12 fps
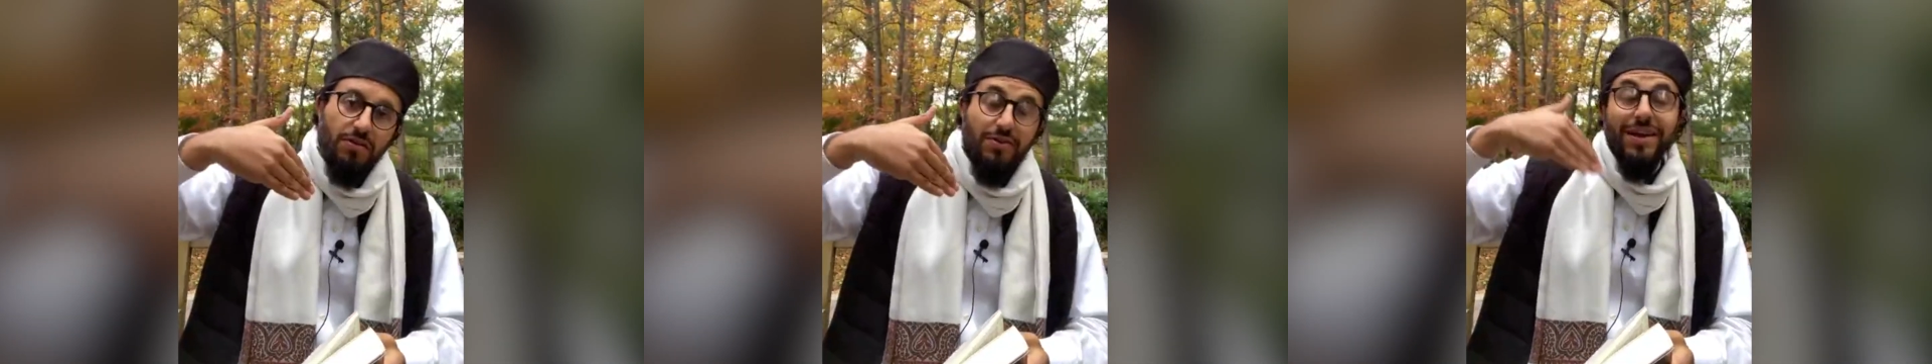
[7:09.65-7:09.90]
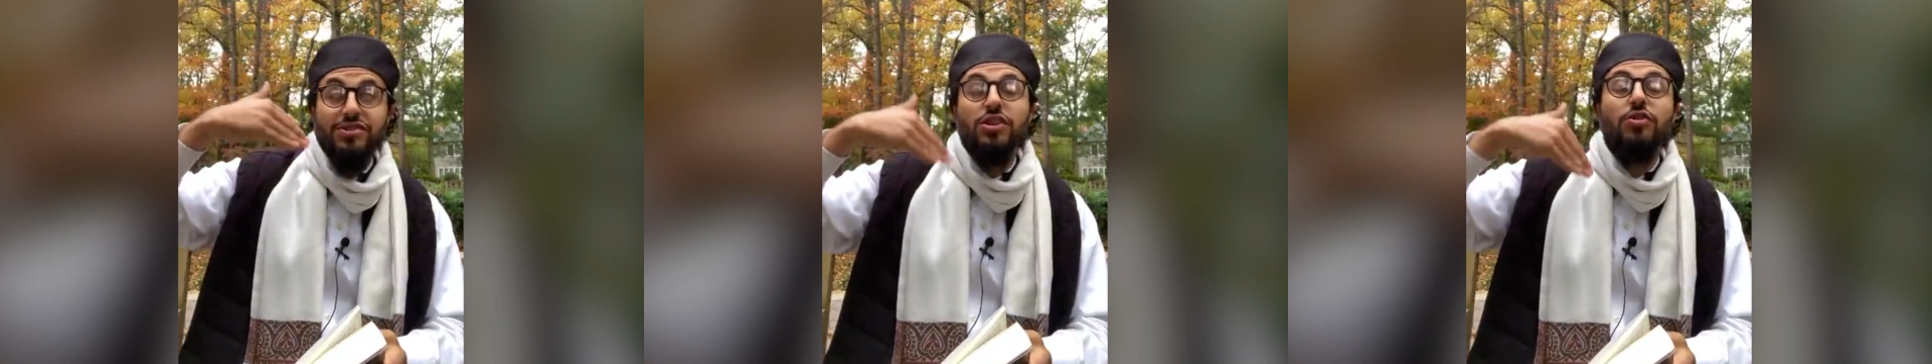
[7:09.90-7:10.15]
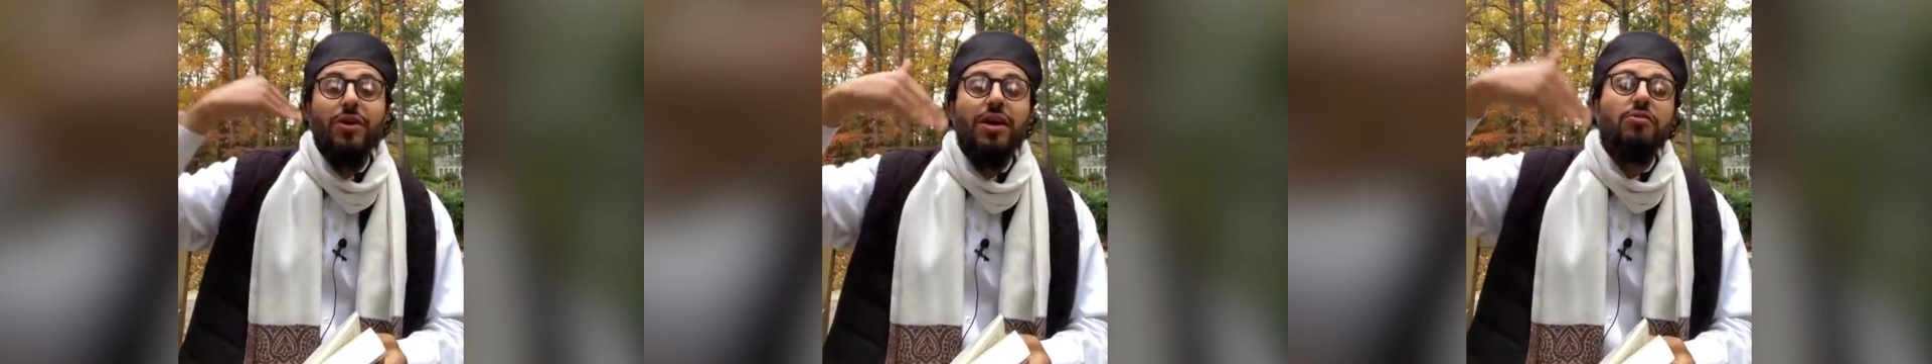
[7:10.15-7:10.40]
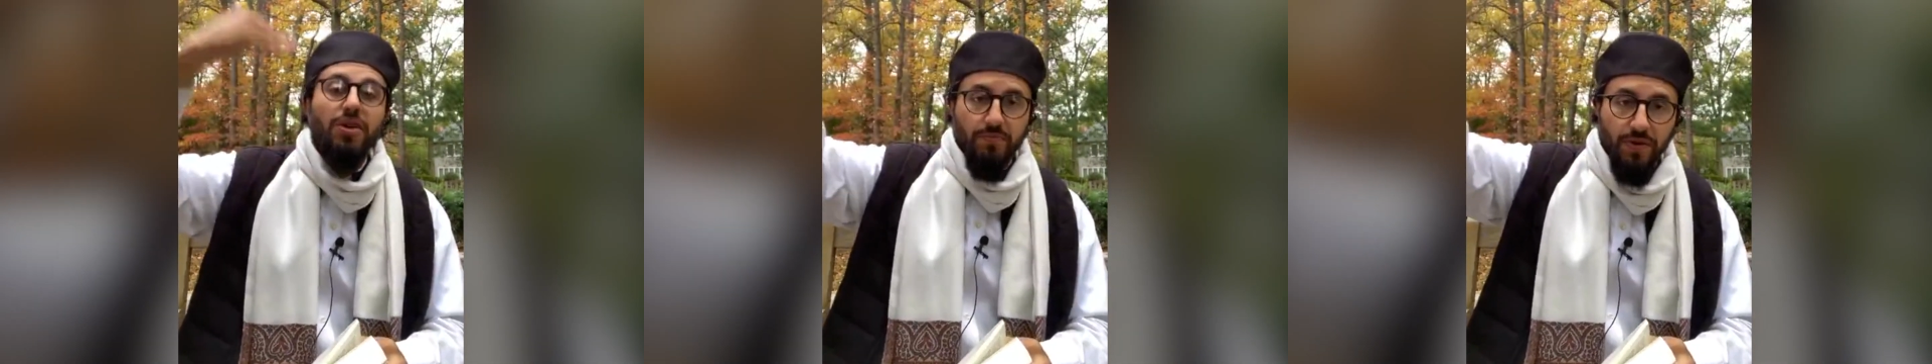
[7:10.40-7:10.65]
actually
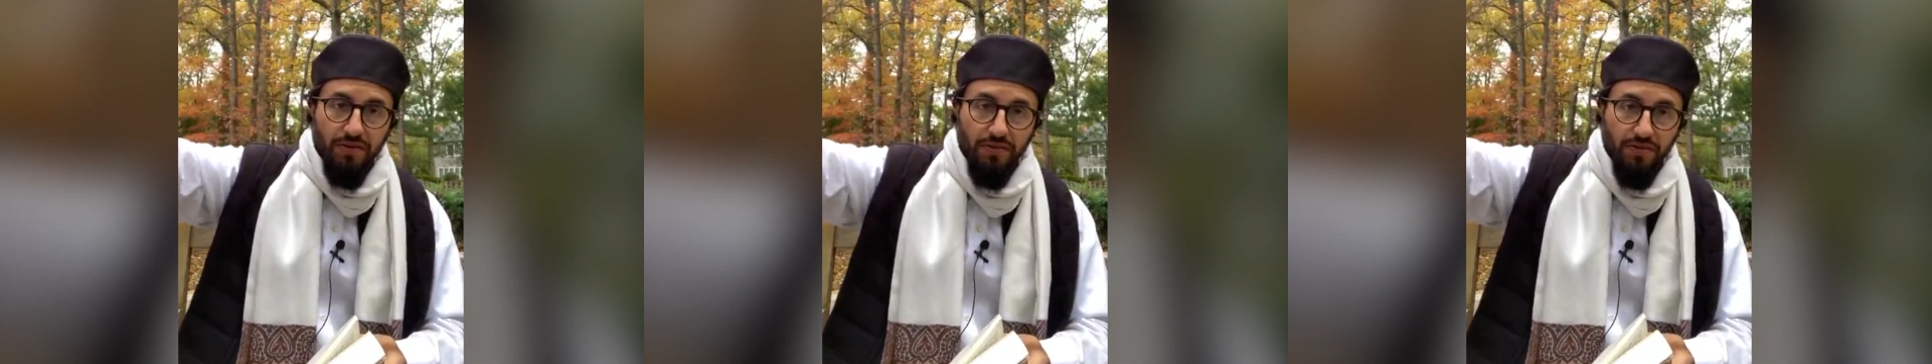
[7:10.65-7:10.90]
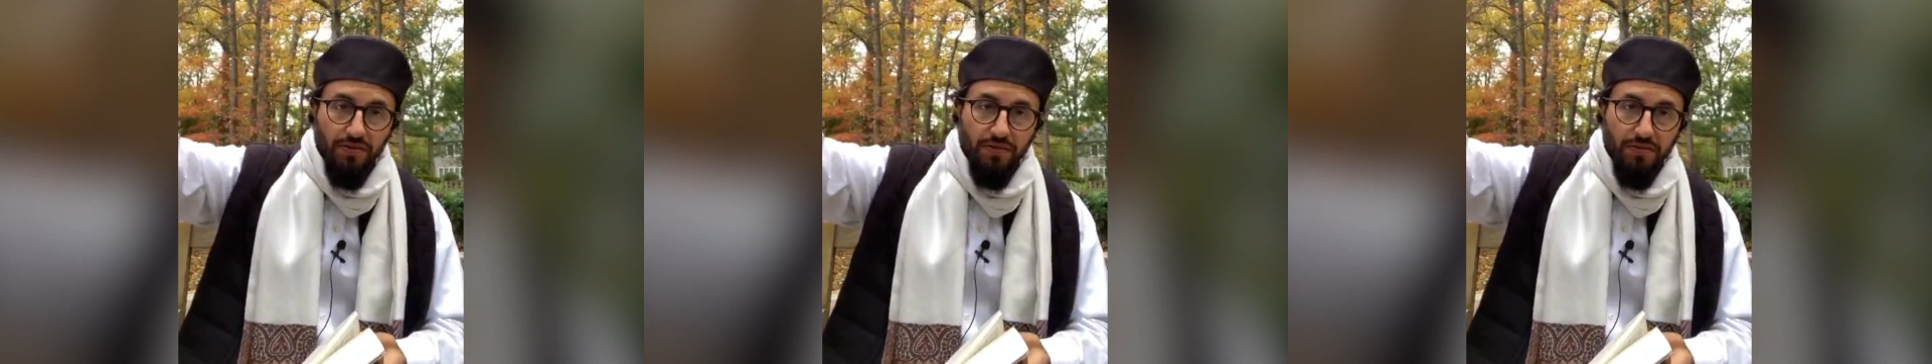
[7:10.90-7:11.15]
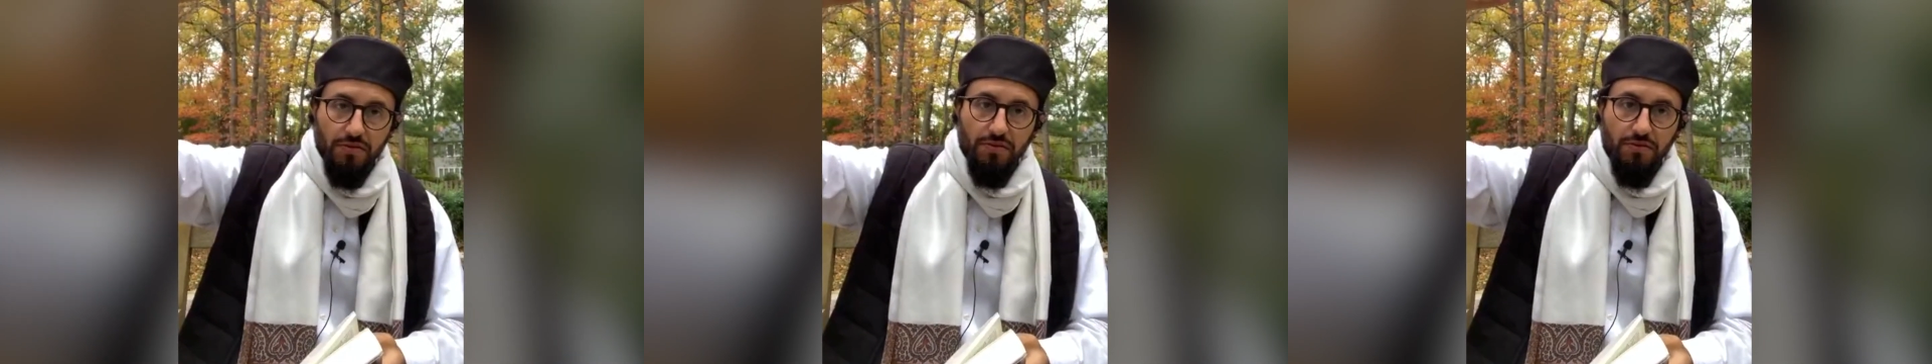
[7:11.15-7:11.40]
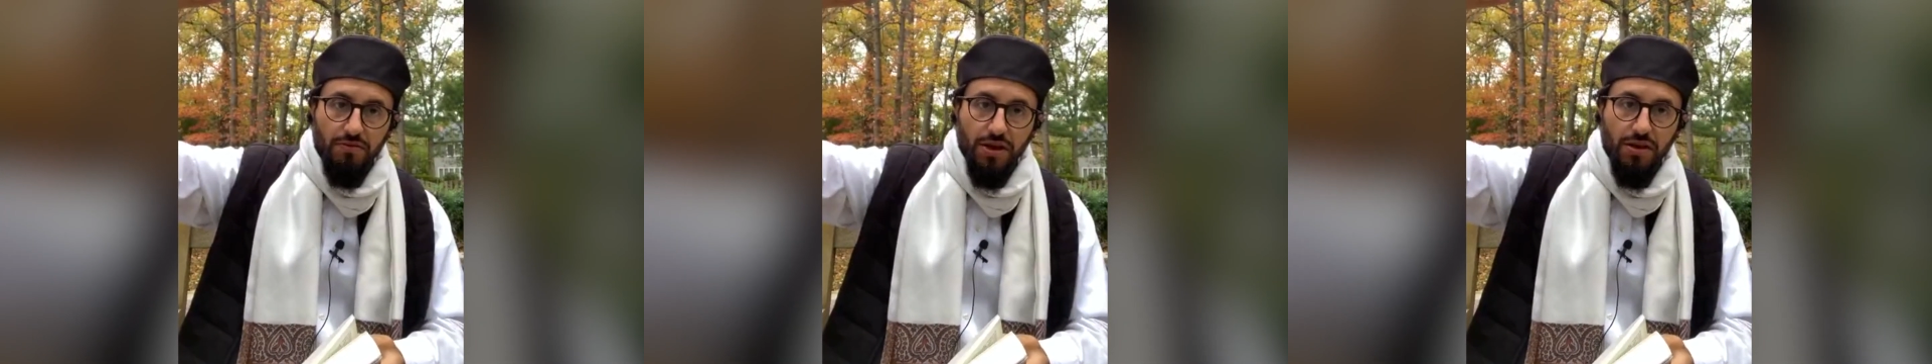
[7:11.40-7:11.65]
great-grandparents,
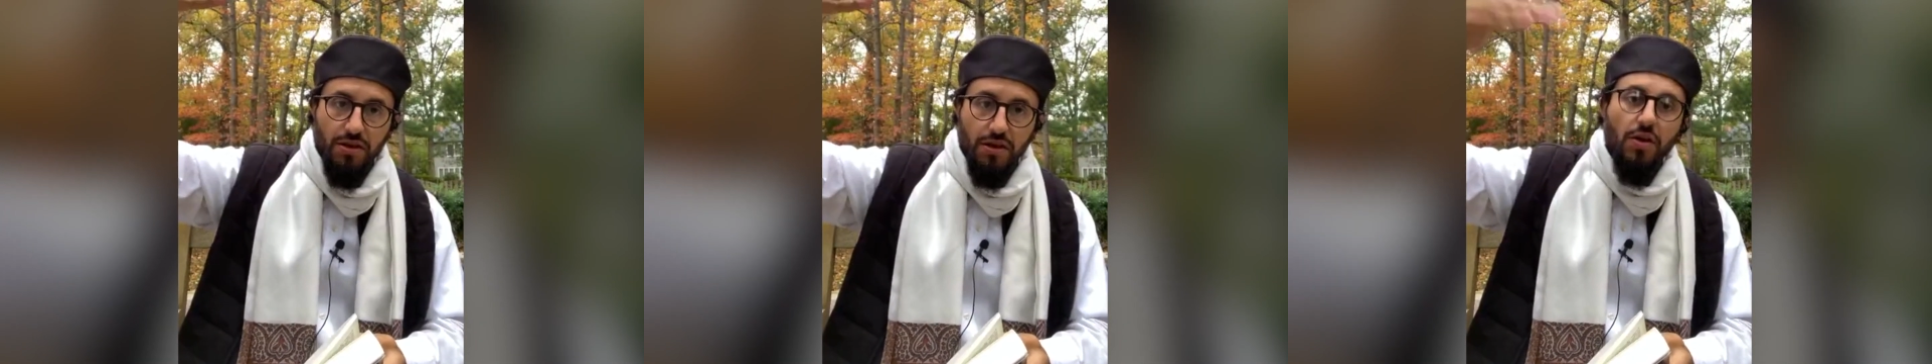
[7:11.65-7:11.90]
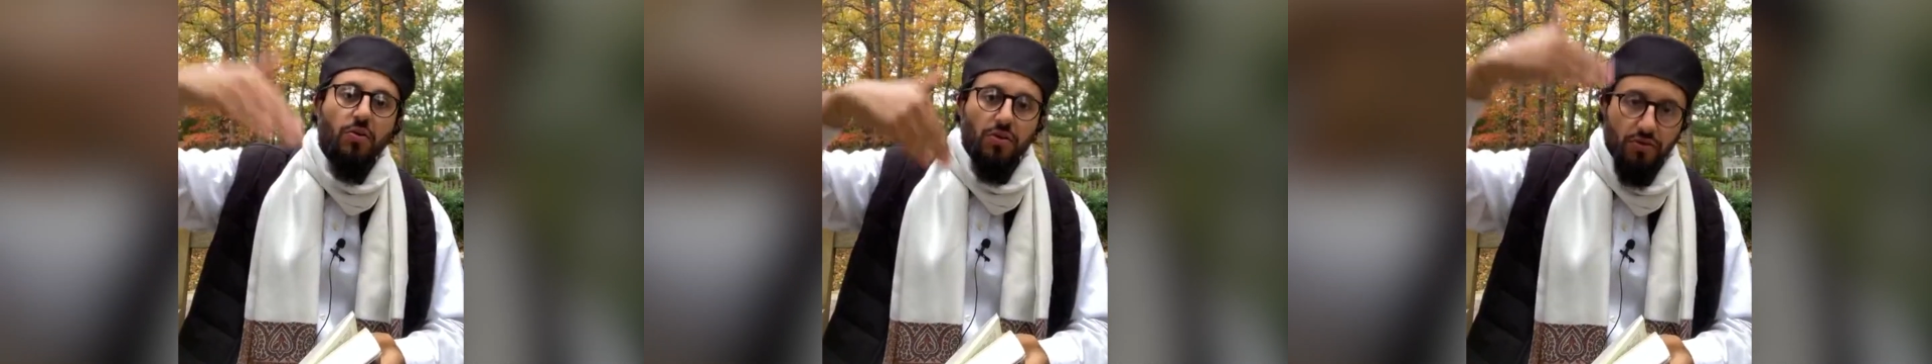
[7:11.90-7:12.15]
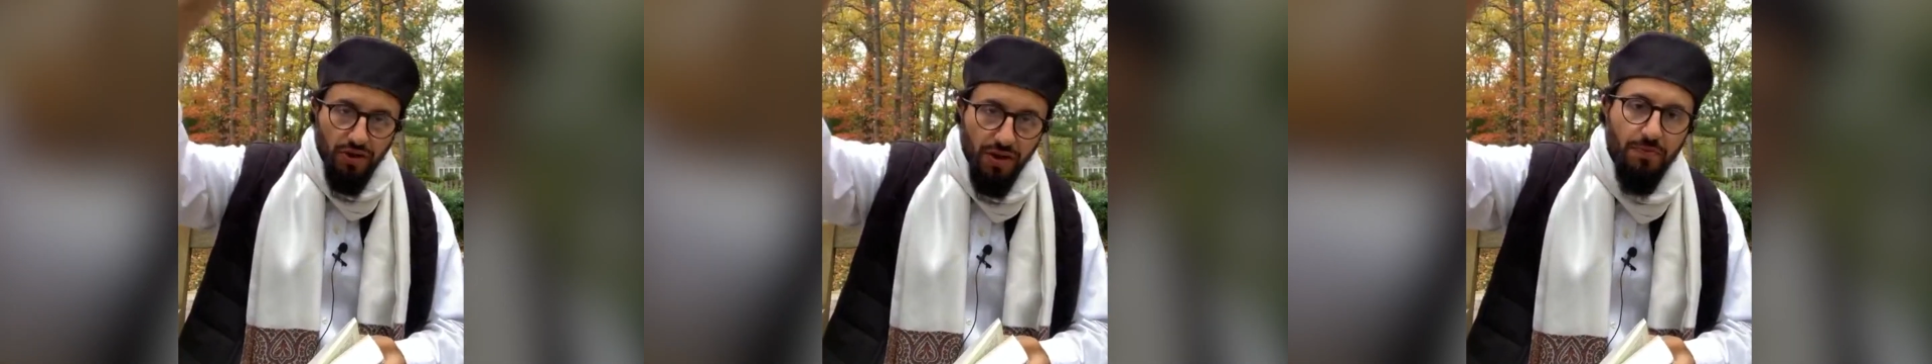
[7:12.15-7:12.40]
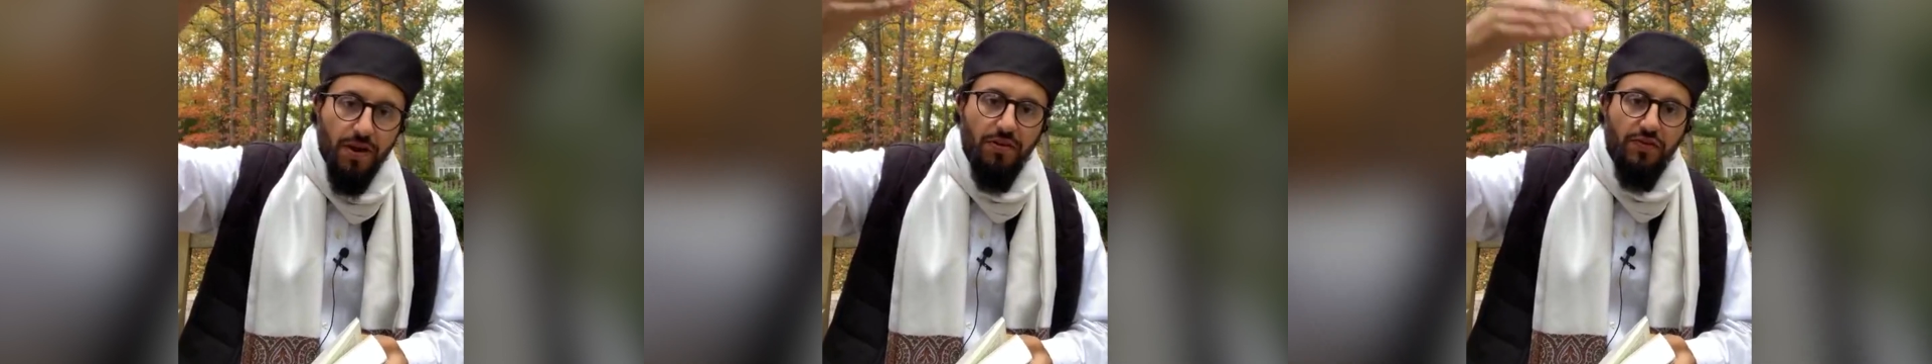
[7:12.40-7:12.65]
right? Or
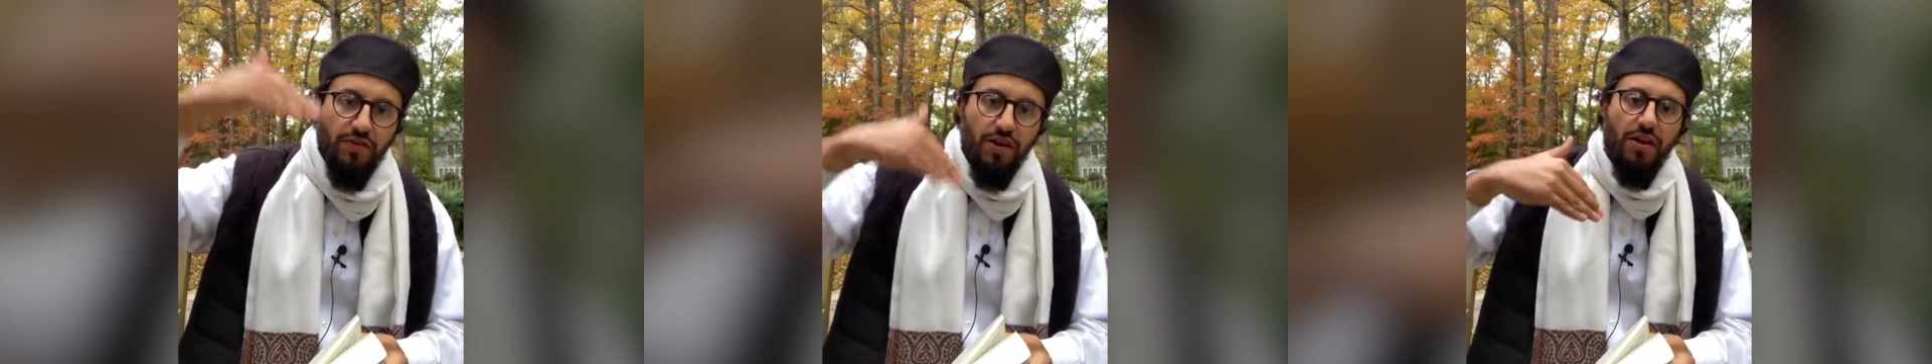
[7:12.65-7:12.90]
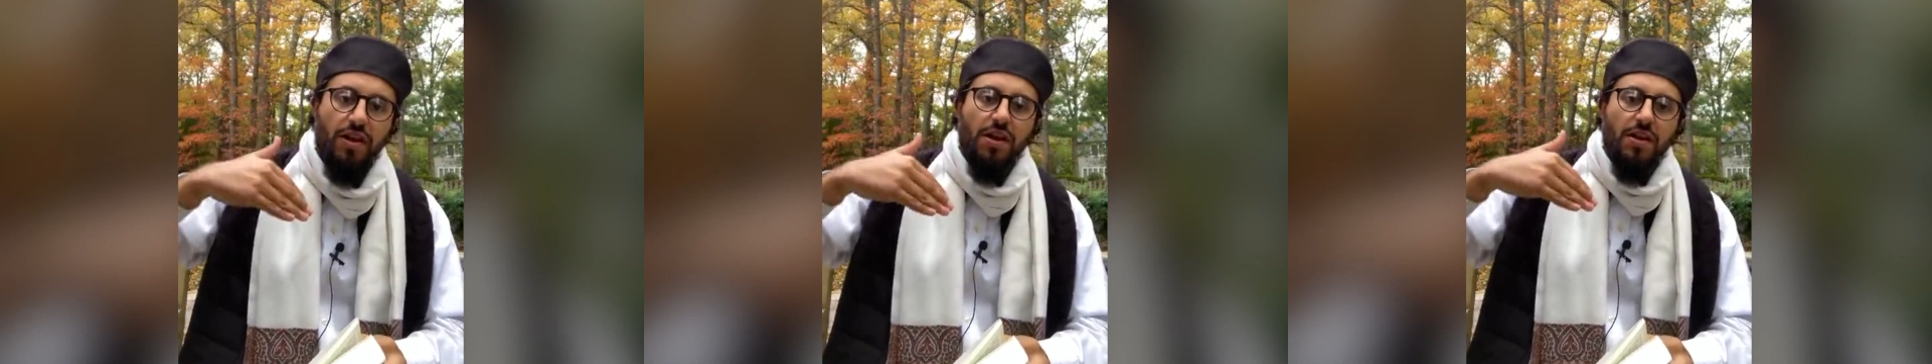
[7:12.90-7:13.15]
grandparents, sorry.